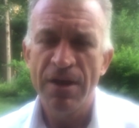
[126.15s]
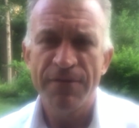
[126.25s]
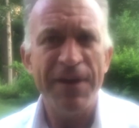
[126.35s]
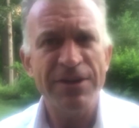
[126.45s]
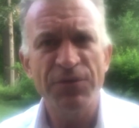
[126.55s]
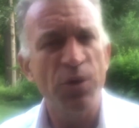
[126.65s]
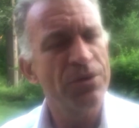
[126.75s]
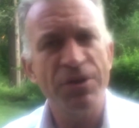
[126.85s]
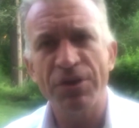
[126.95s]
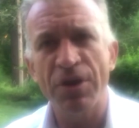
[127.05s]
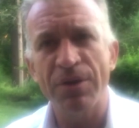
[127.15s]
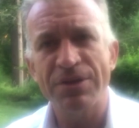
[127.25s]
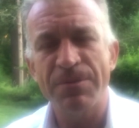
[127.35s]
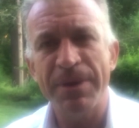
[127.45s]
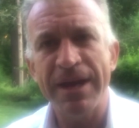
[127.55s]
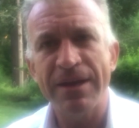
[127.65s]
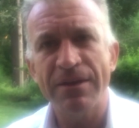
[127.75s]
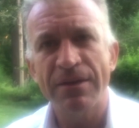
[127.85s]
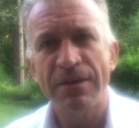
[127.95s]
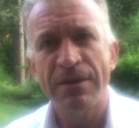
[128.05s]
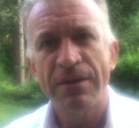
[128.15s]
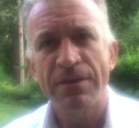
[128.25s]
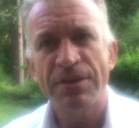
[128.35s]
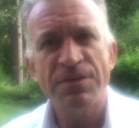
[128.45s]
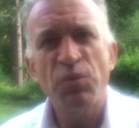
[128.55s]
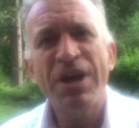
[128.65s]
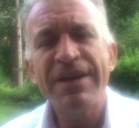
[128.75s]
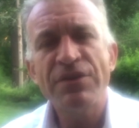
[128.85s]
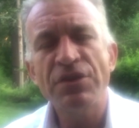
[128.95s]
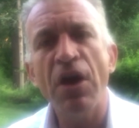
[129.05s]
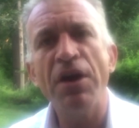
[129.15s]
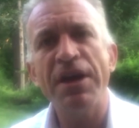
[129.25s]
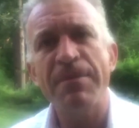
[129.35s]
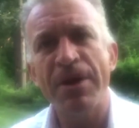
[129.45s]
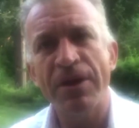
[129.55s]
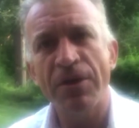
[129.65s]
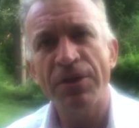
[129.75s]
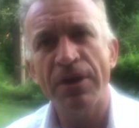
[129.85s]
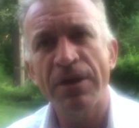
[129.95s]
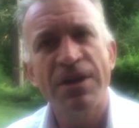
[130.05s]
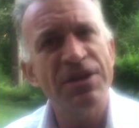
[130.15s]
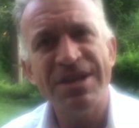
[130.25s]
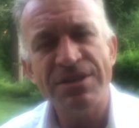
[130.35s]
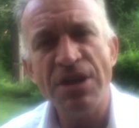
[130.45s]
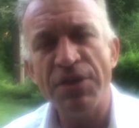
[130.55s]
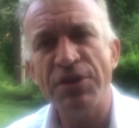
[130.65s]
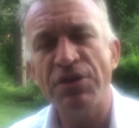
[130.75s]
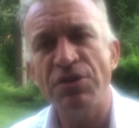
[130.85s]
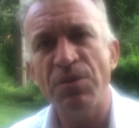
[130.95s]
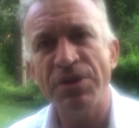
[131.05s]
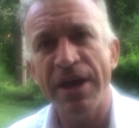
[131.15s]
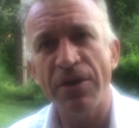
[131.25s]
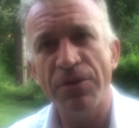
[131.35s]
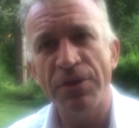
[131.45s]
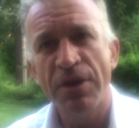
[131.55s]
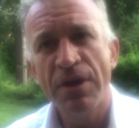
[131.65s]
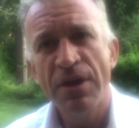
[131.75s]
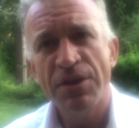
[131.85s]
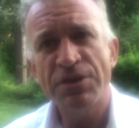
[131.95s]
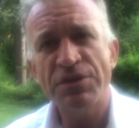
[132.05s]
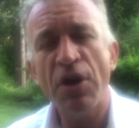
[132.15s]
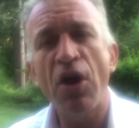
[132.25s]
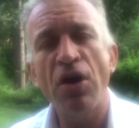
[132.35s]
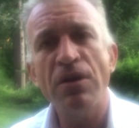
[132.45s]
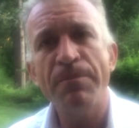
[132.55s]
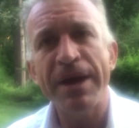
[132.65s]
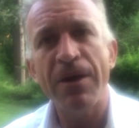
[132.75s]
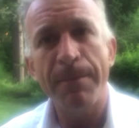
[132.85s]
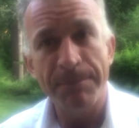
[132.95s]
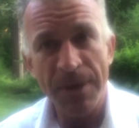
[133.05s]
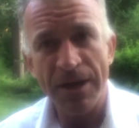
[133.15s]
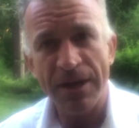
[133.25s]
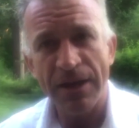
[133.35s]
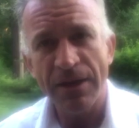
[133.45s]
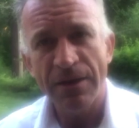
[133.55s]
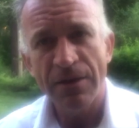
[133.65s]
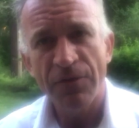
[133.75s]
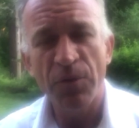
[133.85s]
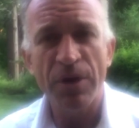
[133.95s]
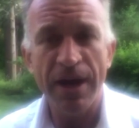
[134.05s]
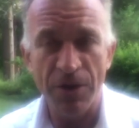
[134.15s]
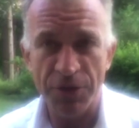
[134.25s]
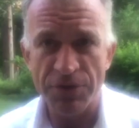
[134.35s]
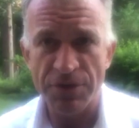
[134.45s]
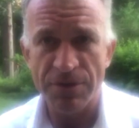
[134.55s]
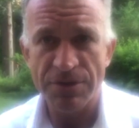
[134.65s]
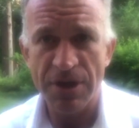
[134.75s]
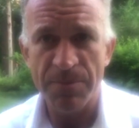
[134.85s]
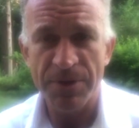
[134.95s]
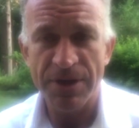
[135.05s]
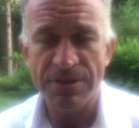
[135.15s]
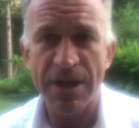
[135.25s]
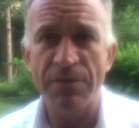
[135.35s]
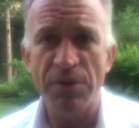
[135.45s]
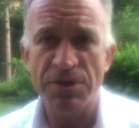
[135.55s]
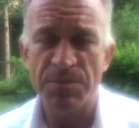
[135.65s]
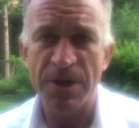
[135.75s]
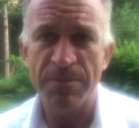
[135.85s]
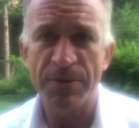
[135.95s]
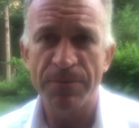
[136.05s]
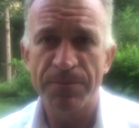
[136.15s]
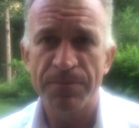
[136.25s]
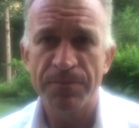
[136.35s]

Fast forward to the current debate. We're not even talking about health care. This has nothing to do with health. This is all about money for health insurance companies and rich people.